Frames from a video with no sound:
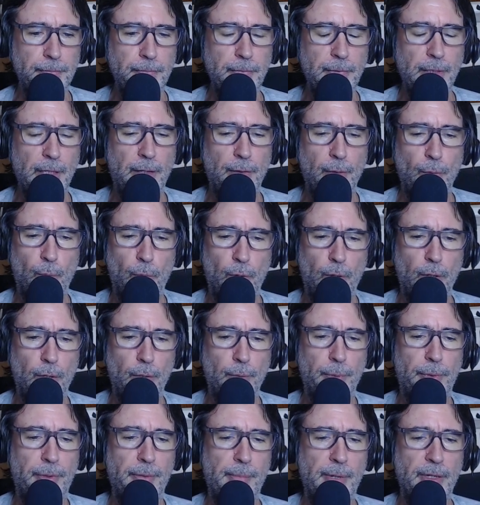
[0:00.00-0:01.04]
in the
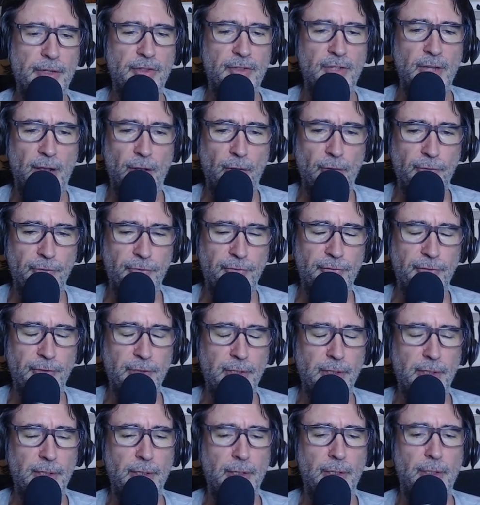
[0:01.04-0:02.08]
world within myself,
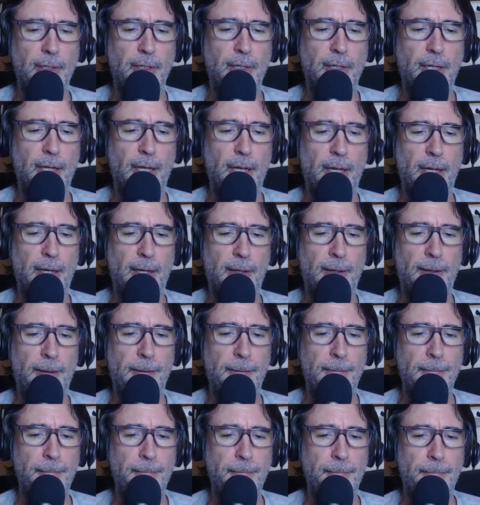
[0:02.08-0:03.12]

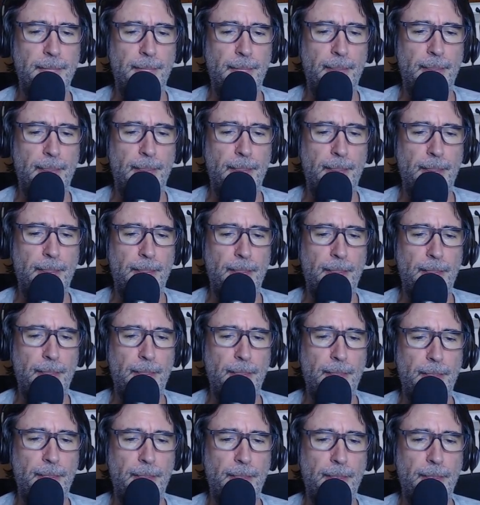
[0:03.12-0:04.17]
um,
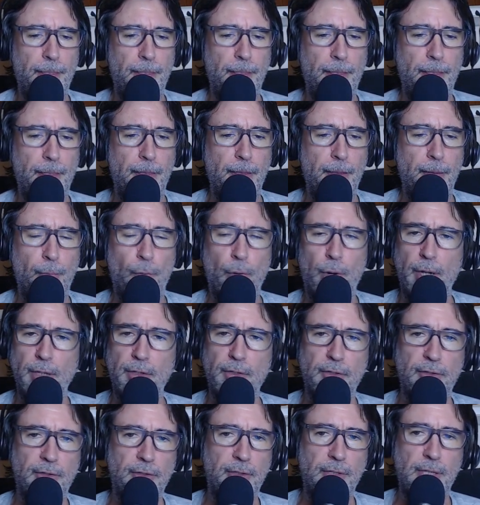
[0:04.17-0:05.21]
the more I
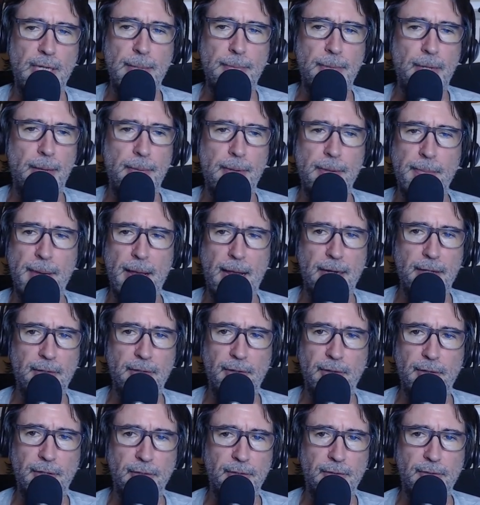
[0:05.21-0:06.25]
just keep coming back
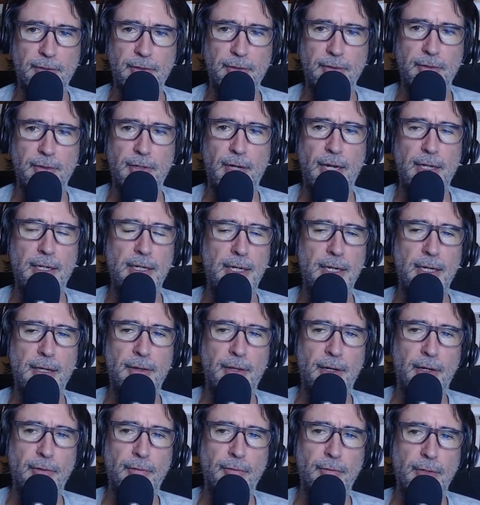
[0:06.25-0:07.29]
to this idea
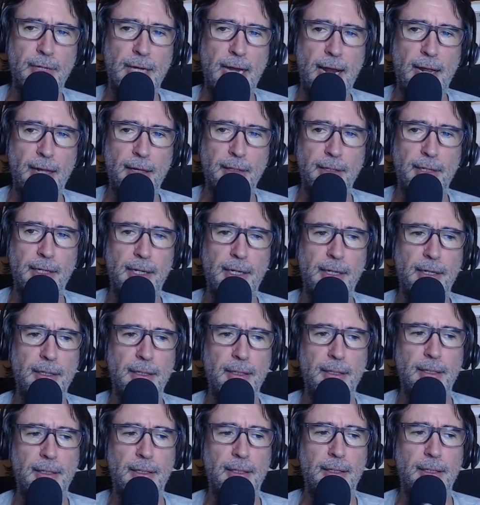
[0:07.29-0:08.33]
that reality,
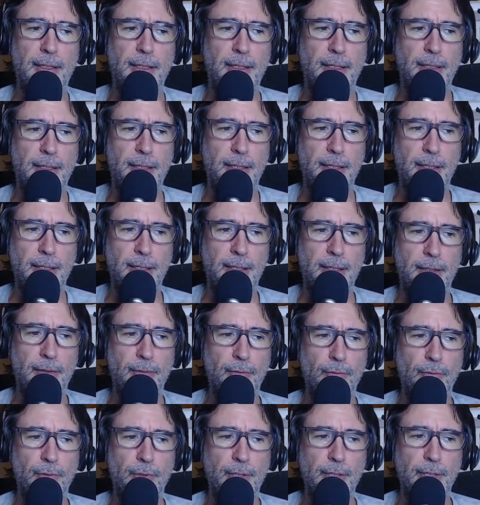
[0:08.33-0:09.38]
uh,
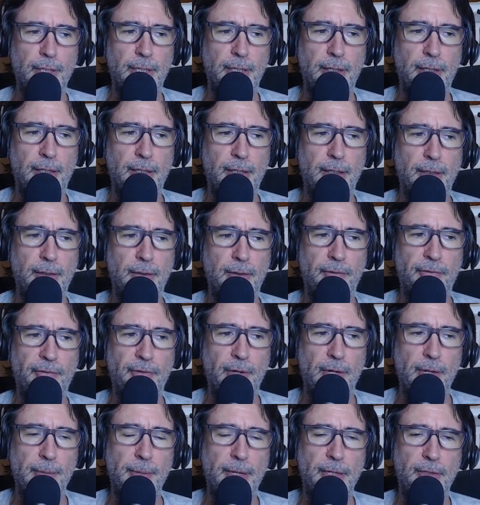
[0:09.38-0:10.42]
really the the
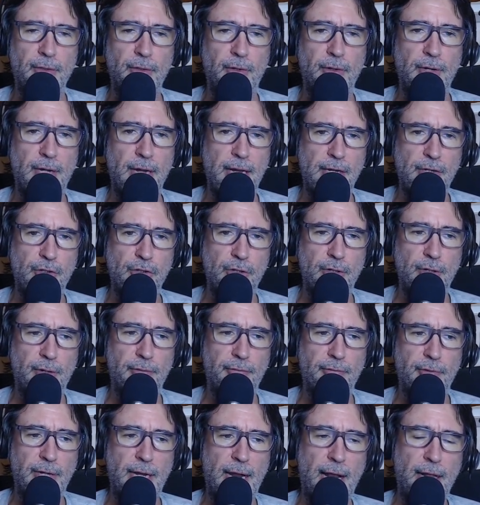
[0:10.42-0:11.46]
fundamental nature
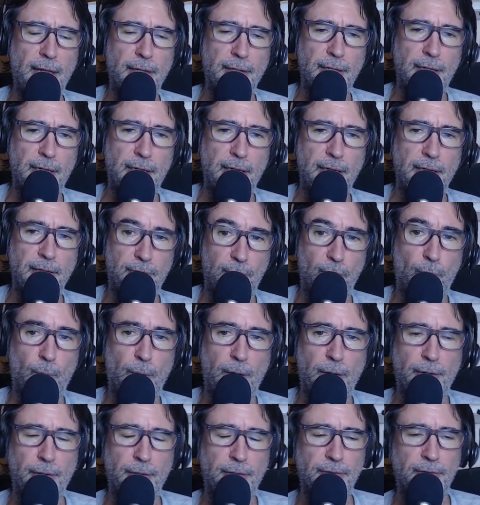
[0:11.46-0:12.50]
of reality is
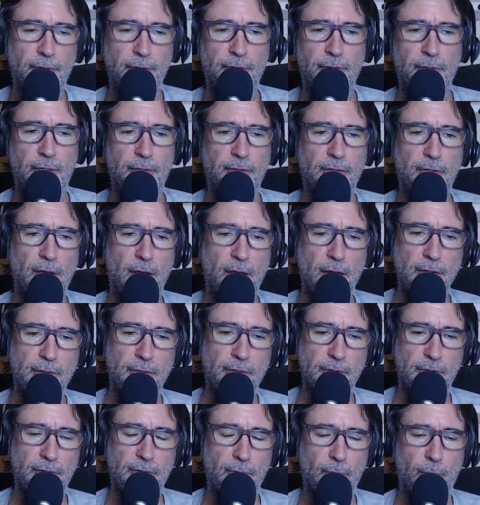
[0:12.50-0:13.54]
awareness. It's it's
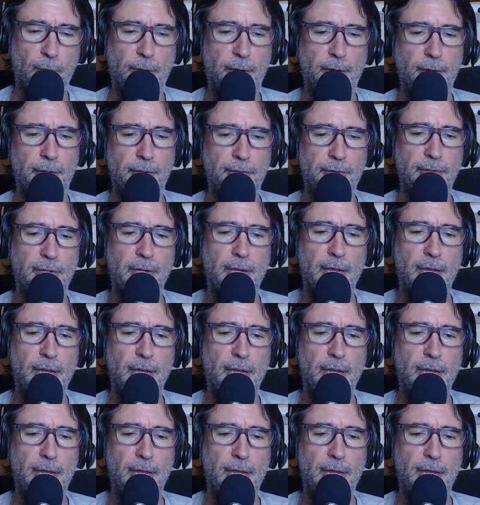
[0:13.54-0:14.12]
conscious awareness,